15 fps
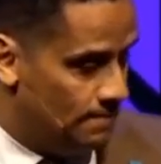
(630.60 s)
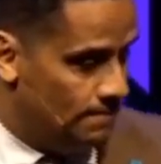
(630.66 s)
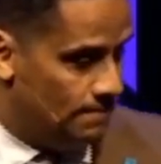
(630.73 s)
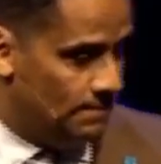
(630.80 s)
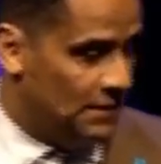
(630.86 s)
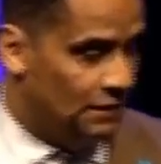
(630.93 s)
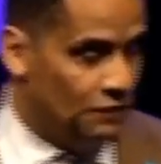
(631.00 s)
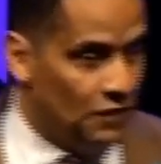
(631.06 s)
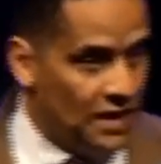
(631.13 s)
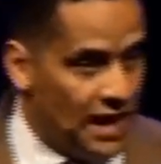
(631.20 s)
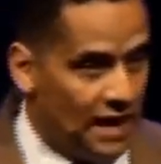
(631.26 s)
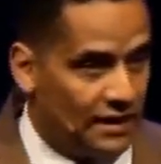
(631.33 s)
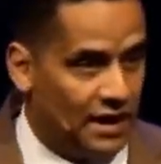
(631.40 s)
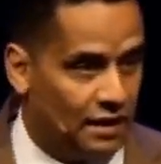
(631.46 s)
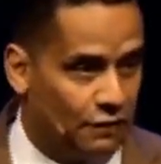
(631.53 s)
And if you're not
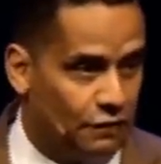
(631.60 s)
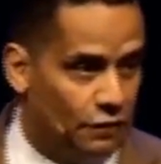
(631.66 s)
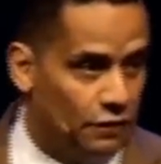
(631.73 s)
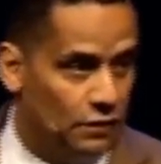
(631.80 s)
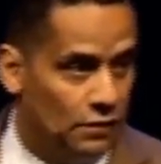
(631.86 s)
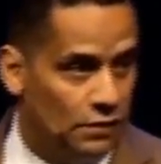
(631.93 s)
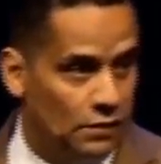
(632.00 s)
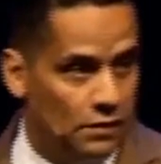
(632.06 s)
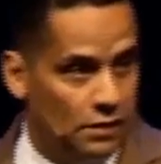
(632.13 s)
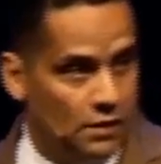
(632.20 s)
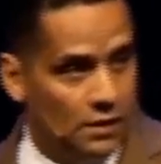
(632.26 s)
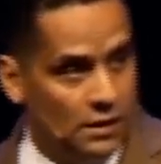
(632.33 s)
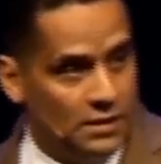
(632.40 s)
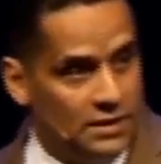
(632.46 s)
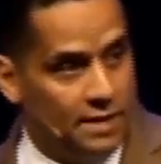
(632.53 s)
careful,
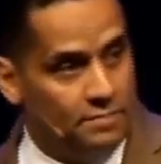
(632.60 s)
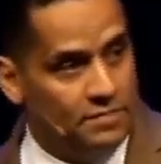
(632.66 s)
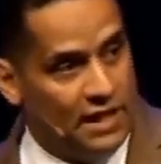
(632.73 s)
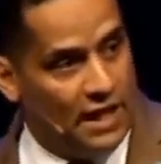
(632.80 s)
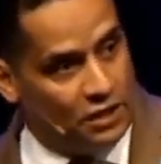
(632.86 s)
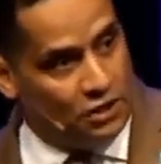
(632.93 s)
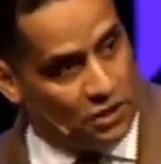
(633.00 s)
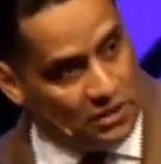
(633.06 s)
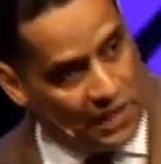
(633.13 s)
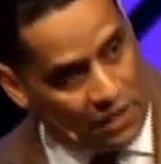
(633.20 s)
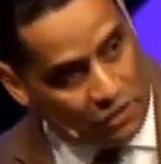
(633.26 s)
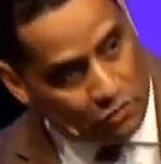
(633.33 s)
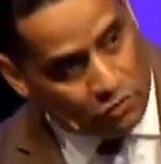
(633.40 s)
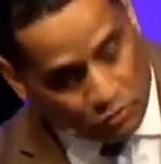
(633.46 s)
temptation that you do